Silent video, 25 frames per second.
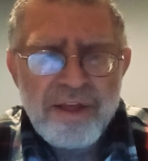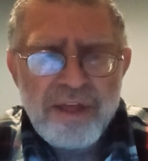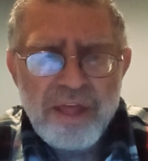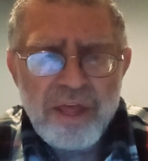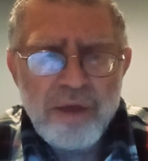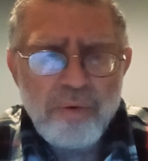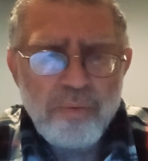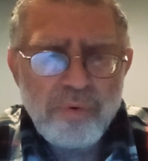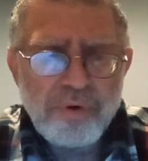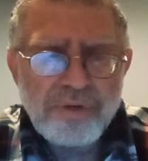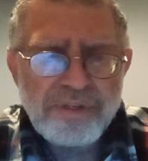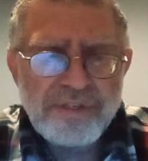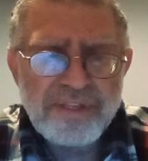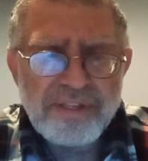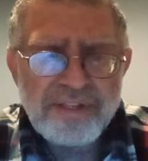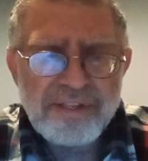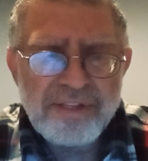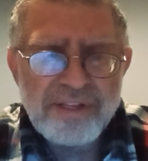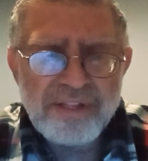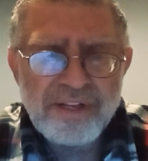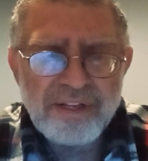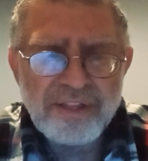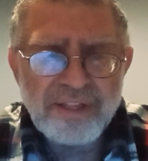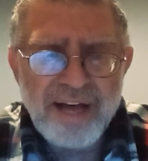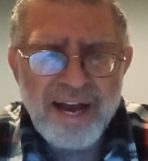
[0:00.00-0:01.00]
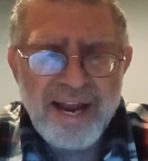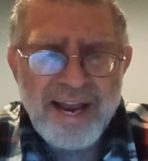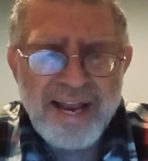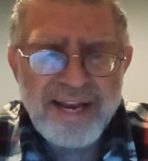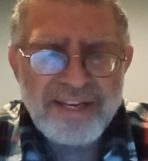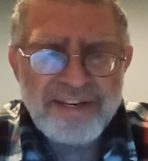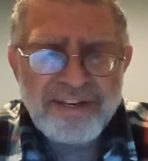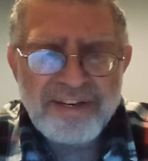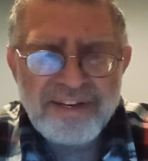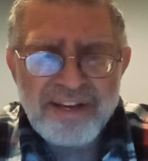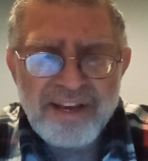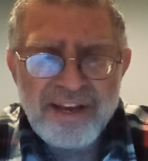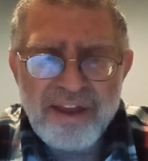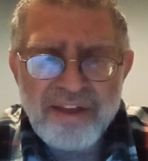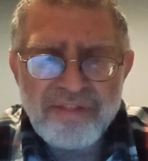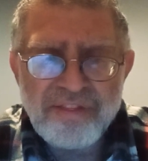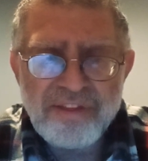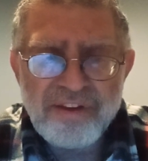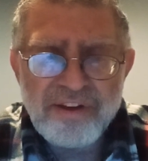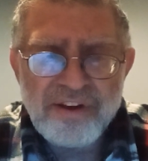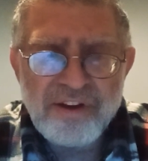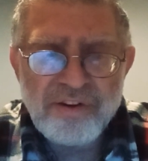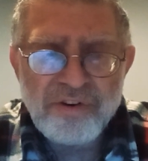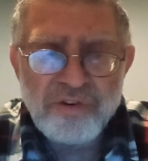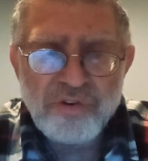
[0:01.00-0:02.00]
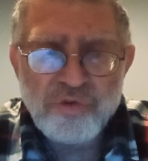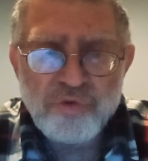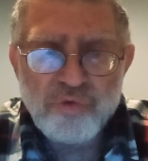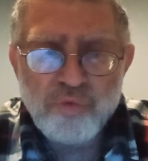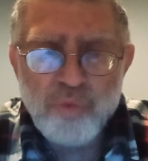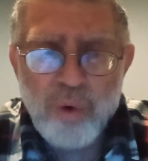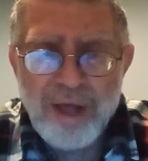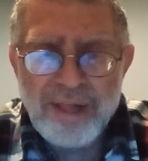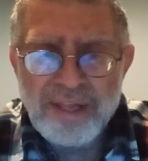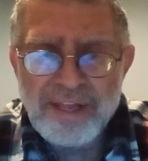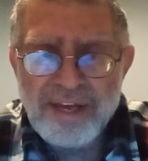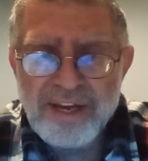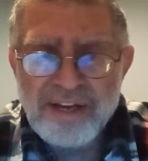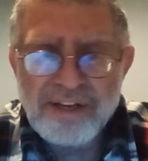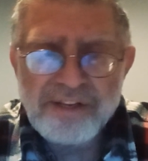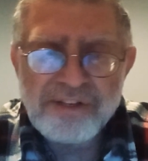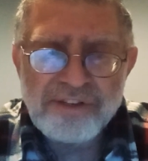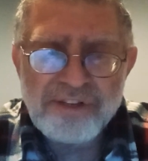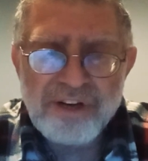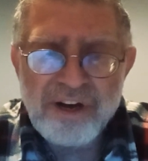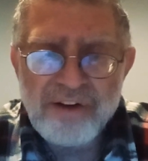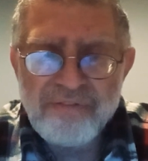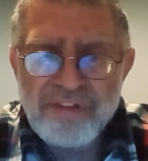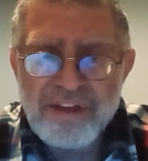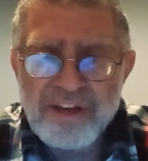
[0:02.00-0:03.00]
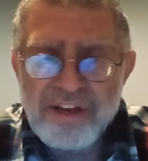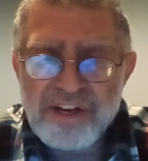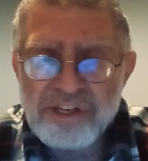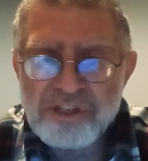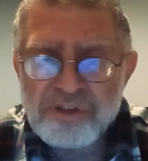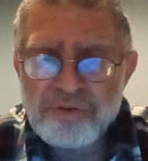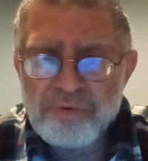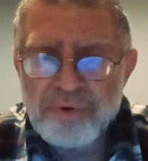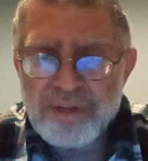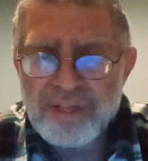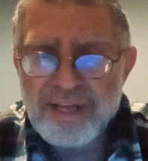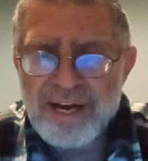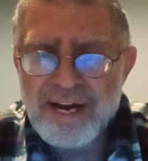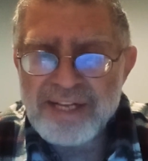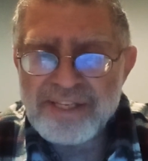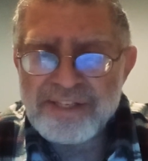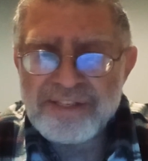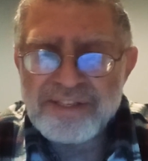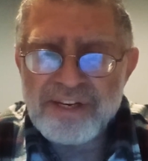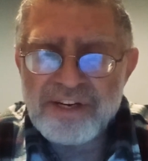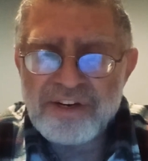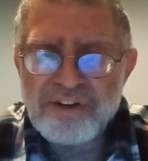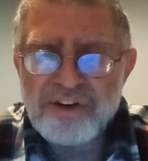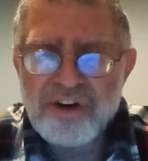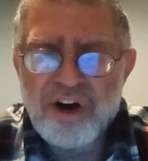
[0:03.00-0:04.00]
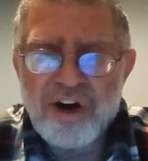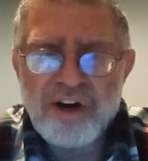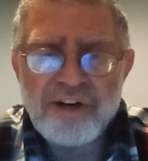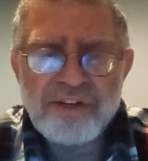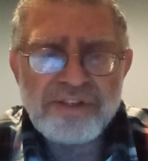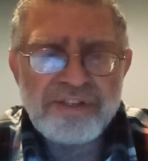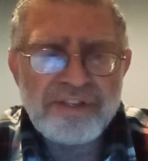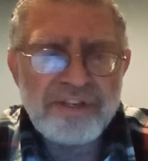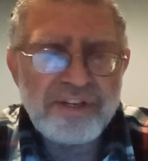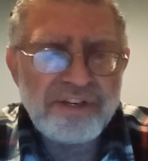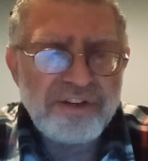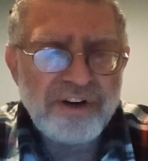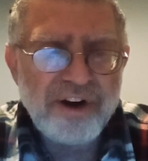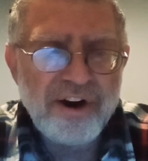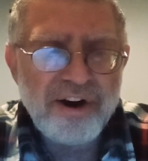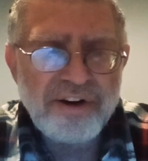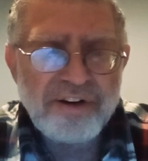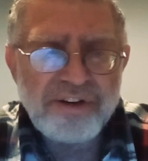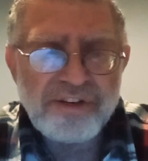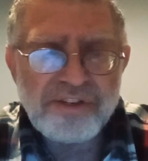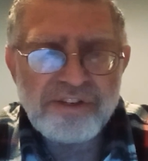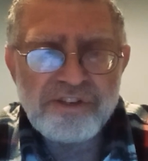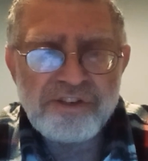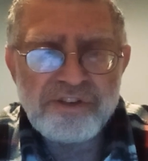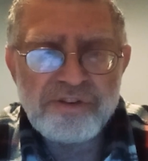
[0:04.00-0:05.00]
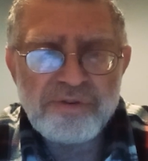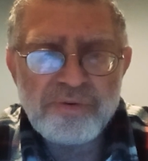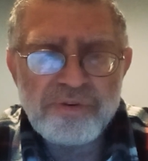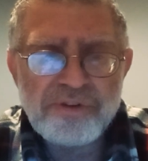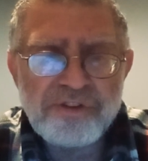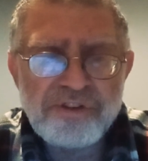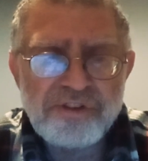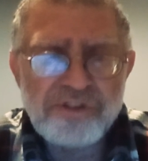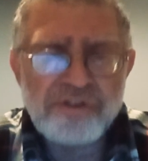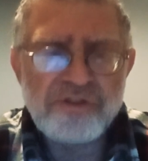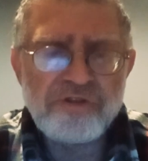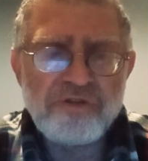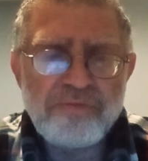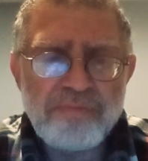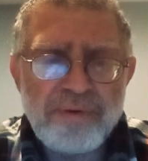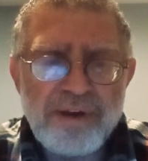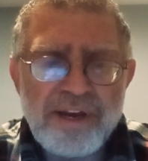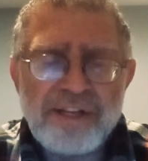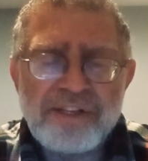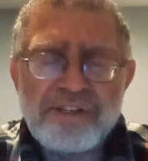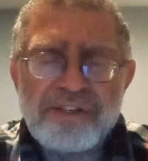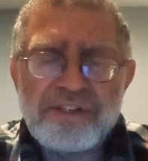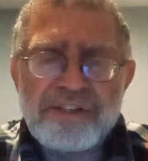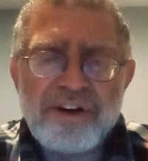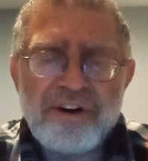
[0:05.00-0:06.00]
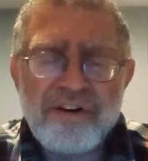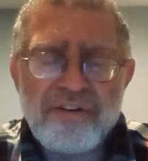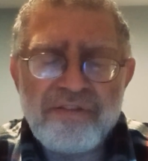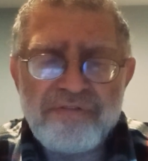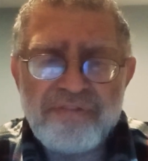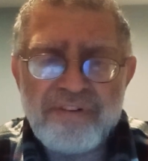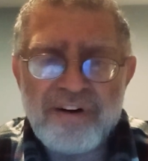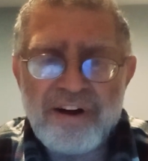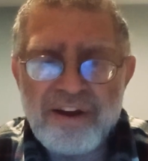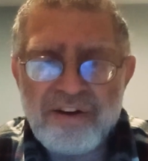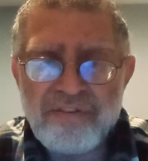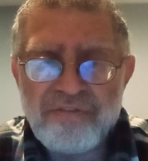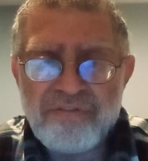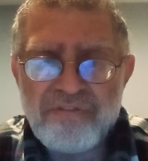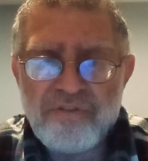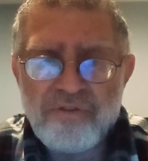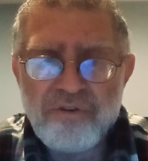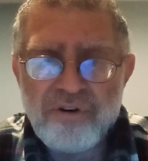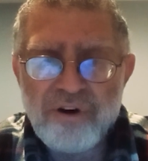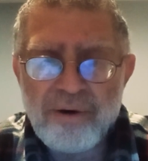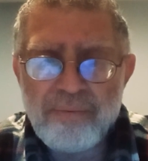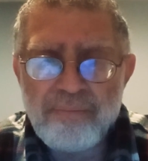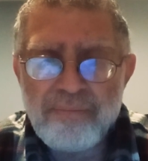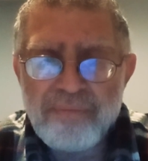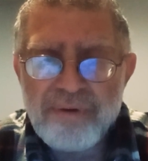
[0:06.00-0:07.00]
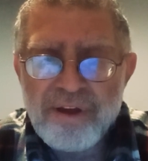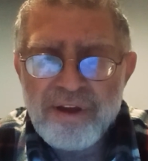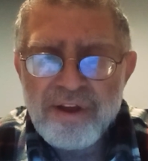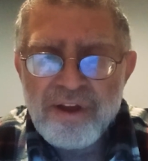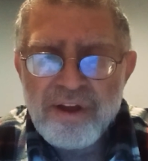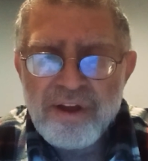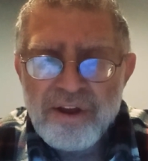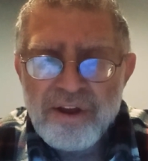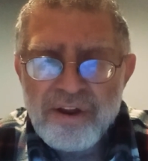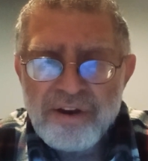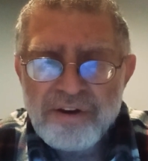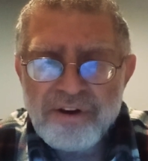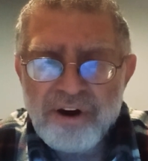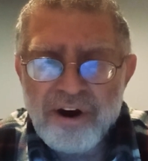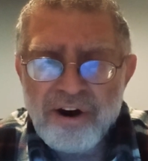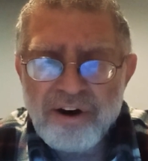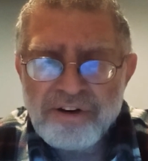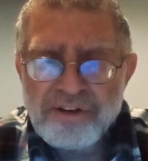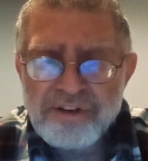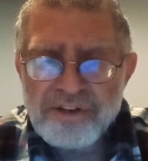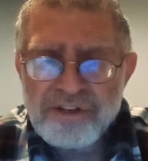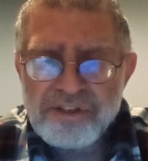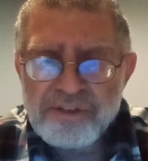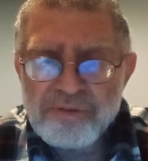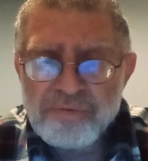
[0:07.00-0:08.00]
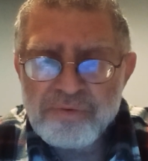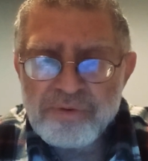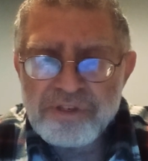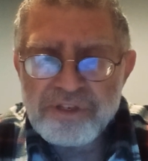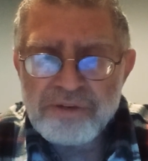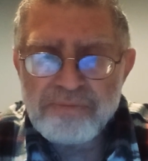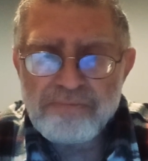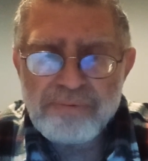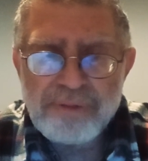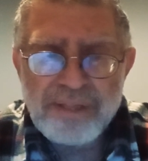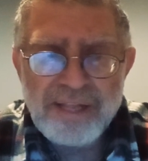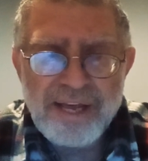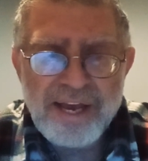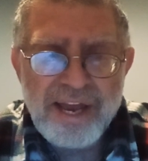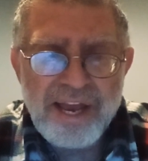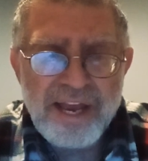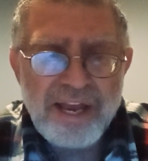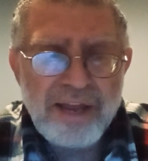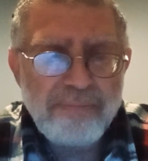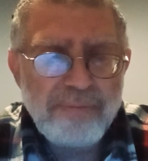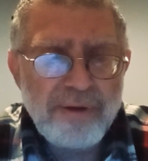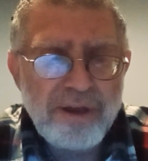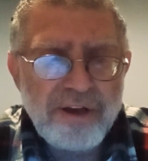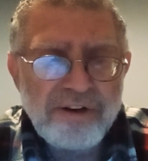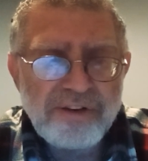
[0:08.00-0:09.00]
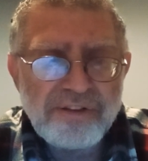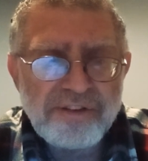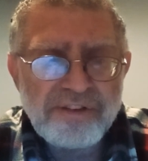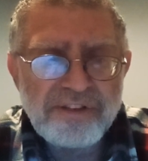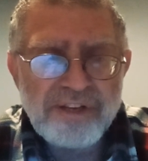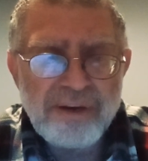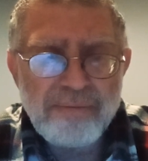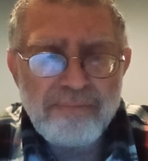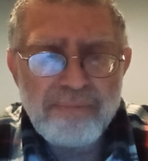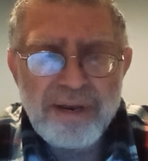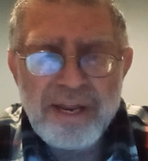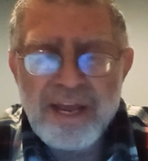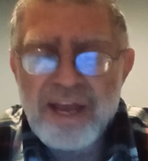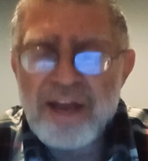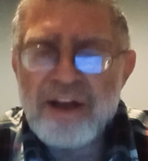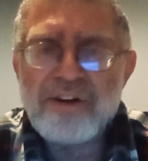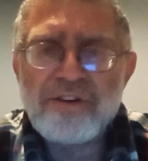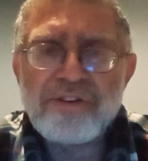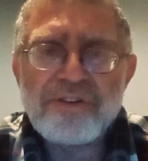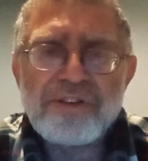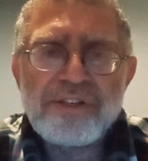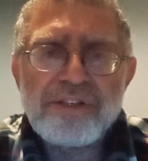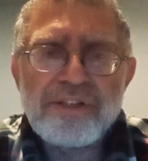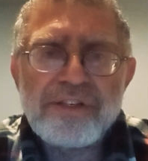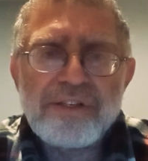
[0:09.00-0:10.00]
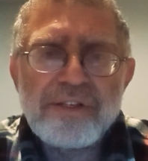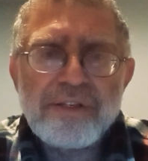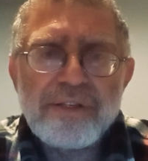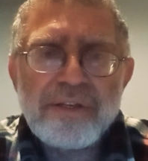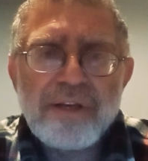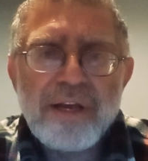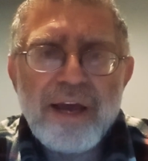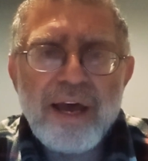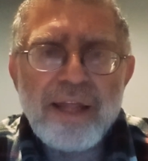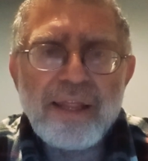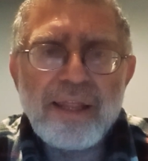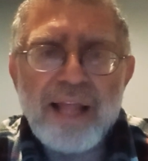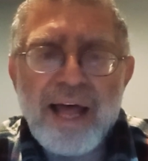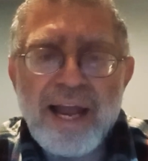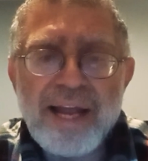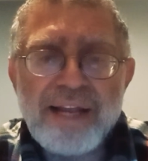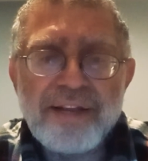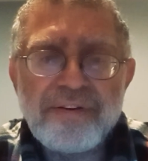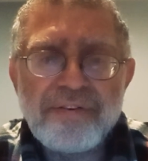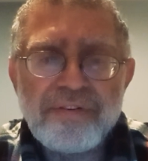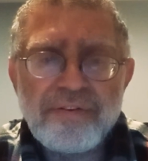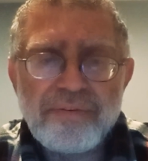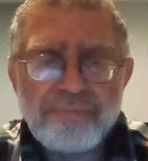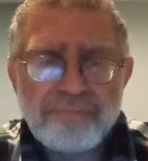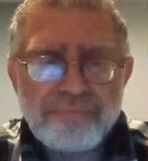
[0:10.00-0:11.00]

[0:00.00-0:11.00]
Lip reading: It was the light in the dwellings of the Israelites that caused the darkness to assume its terrifying form. Darkness was a plague because somebody else had light.